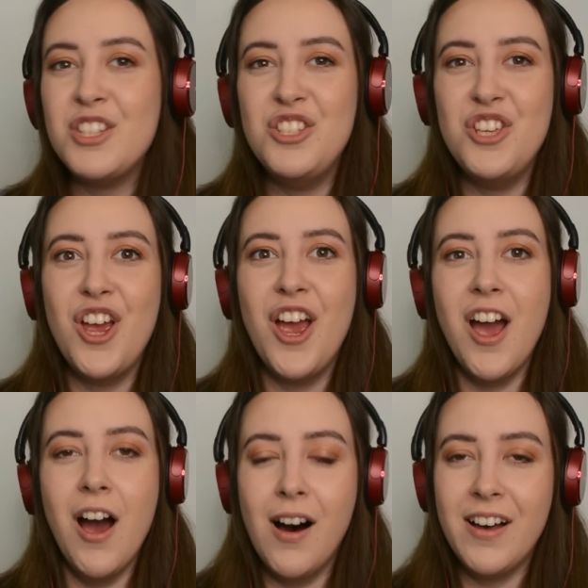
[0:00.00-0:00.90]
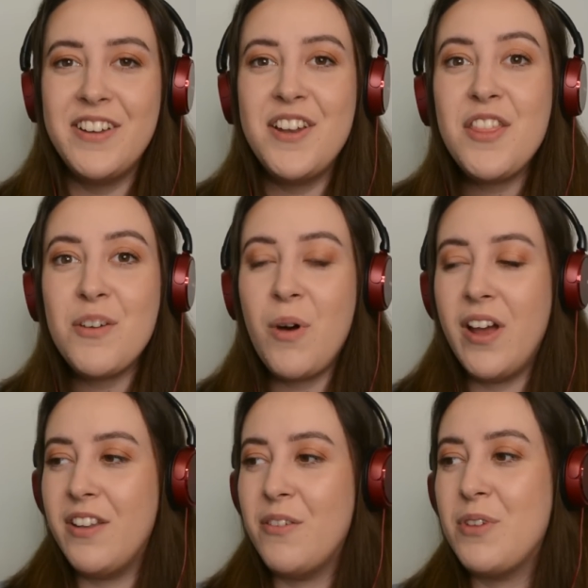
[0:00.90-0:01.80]
Yeah. Another
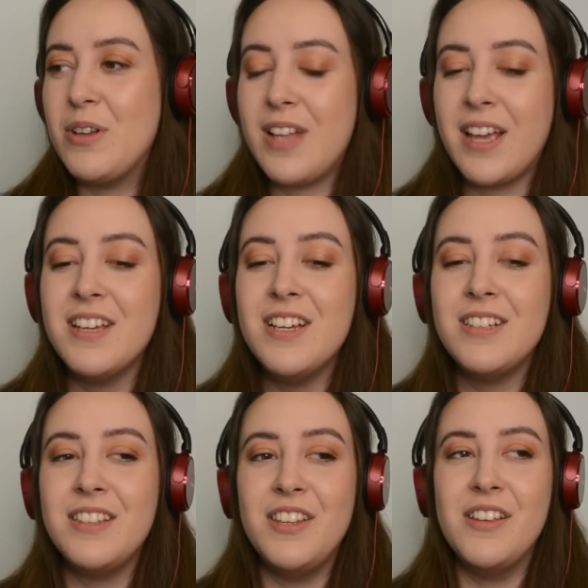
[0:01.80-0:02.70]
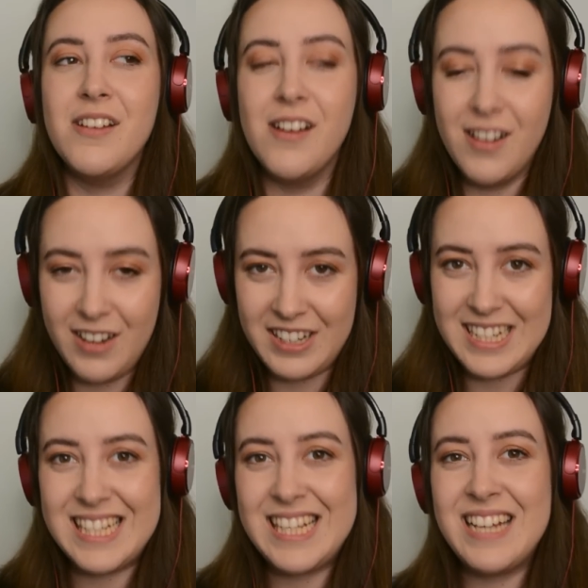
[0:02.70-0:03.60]
one of those, like, yeah, like
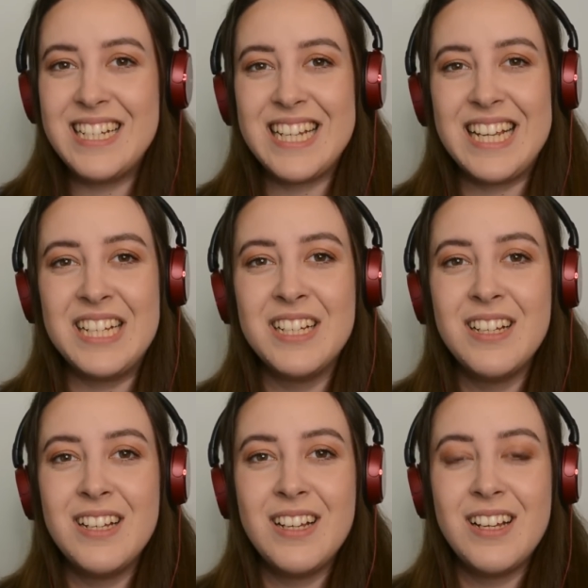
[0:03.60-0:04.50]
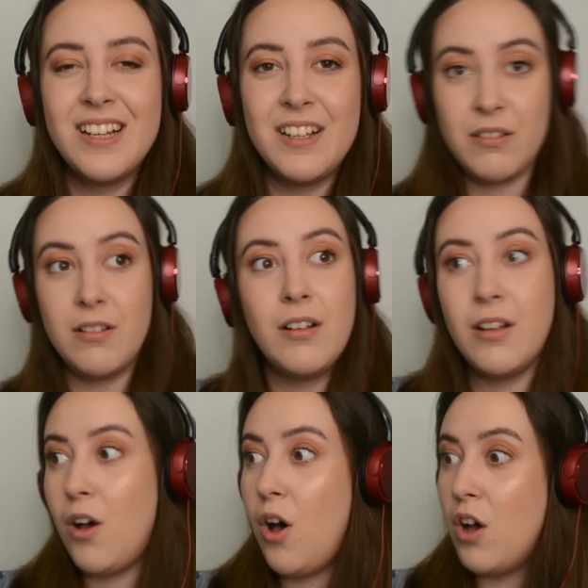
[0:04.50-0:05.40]
descending
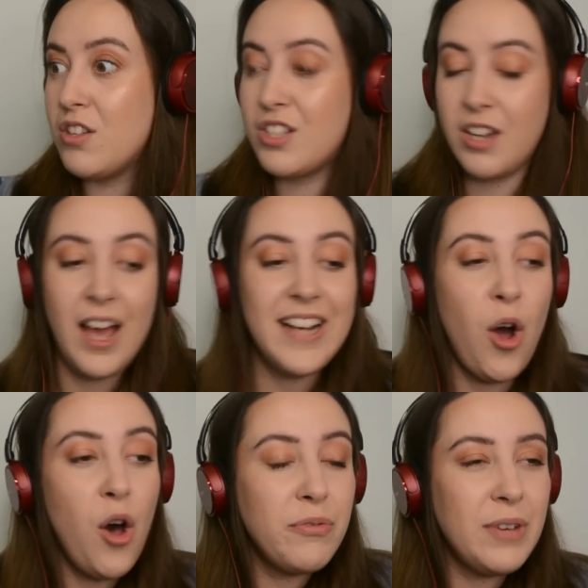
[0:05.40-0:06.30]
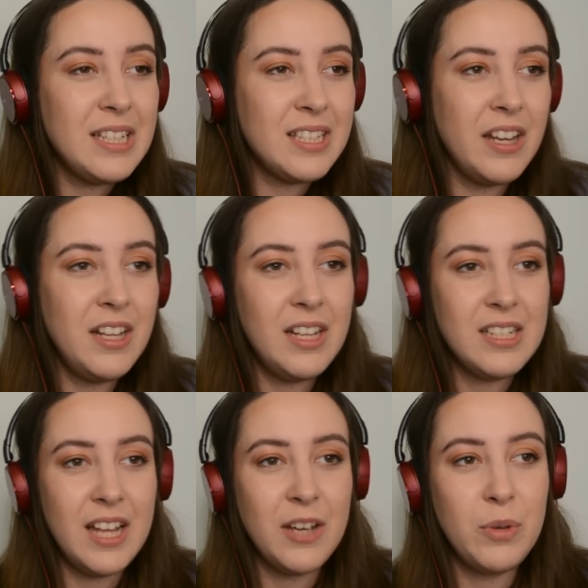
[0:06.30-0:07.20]
slide off. It's kind of,
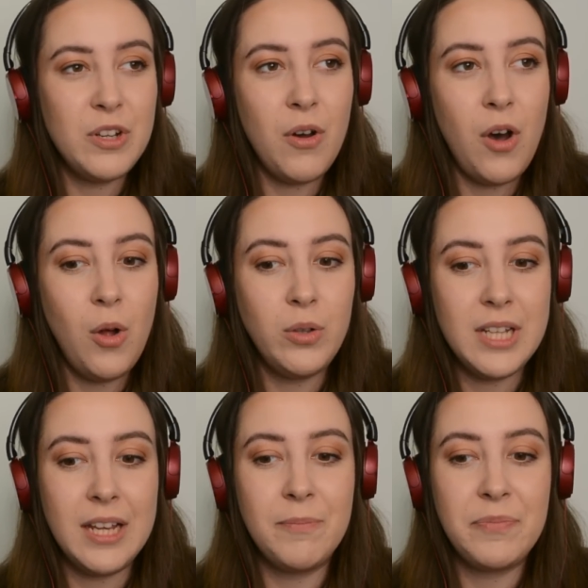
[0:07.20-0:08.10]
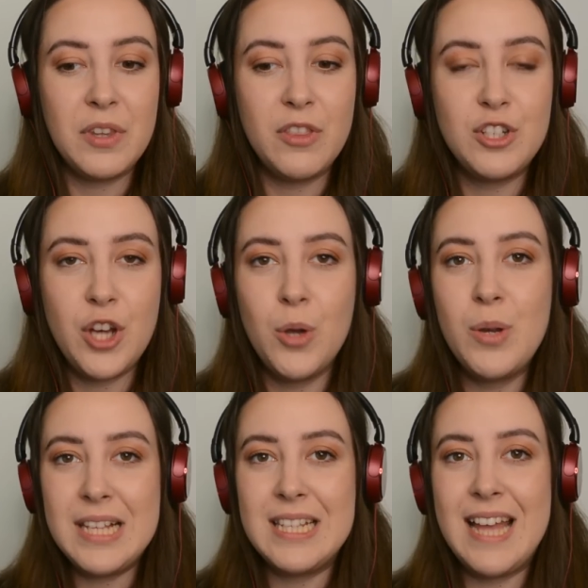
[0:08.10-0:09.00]
it's like we're not holding, the
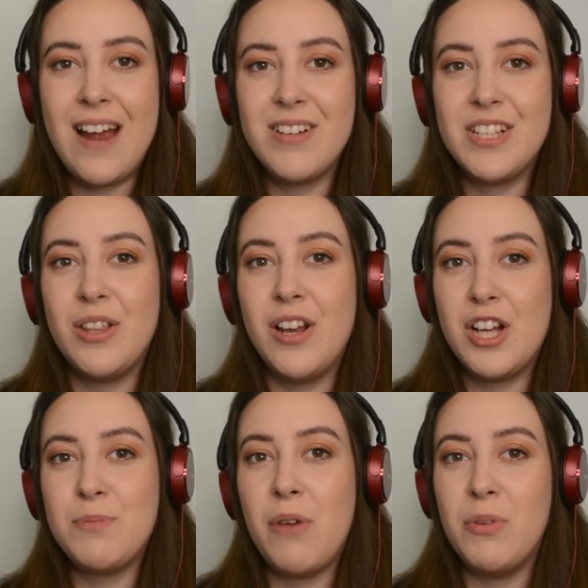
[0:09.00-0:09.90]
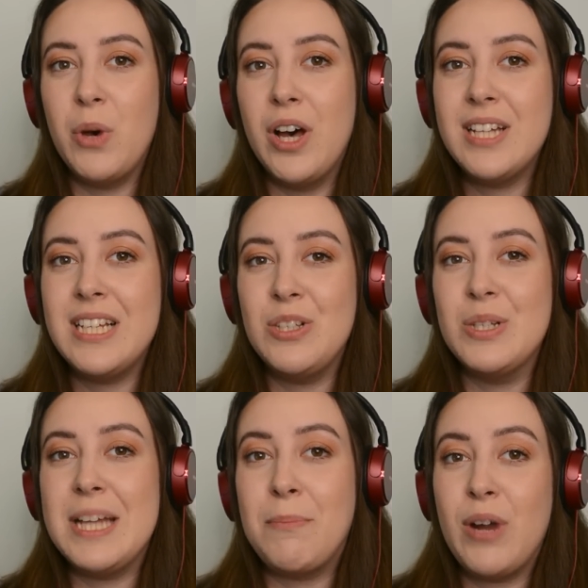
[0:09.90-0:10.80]
tone isn't there until the last part of the word. He's
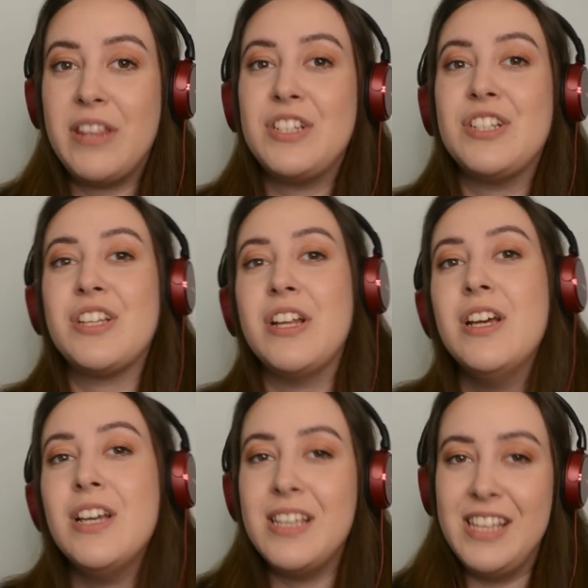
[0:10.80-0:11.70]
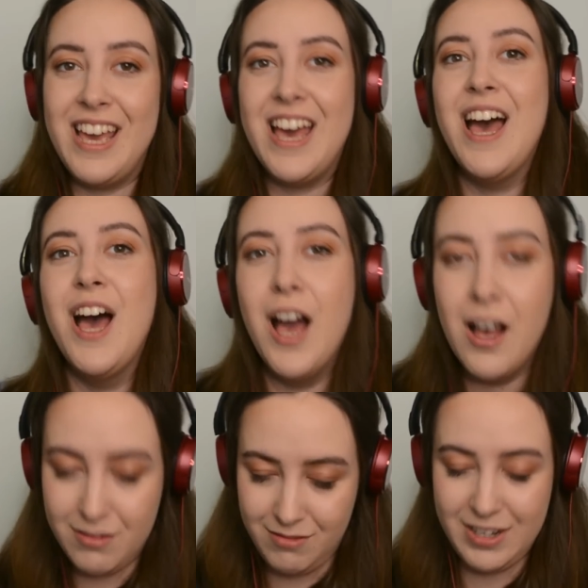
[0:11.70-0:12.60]
using that breath to just kind of,
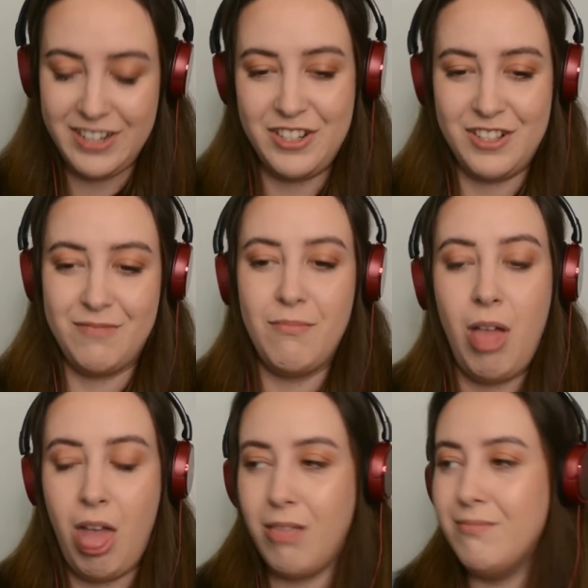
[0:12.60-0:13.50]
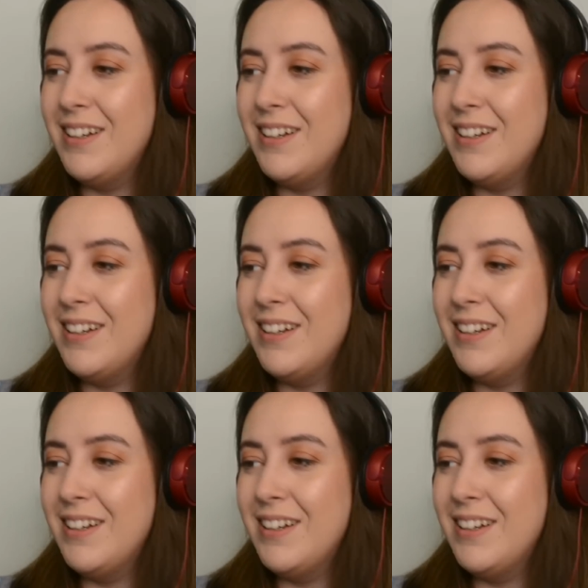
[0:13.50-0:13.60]
yeah, and then it's just, bleh.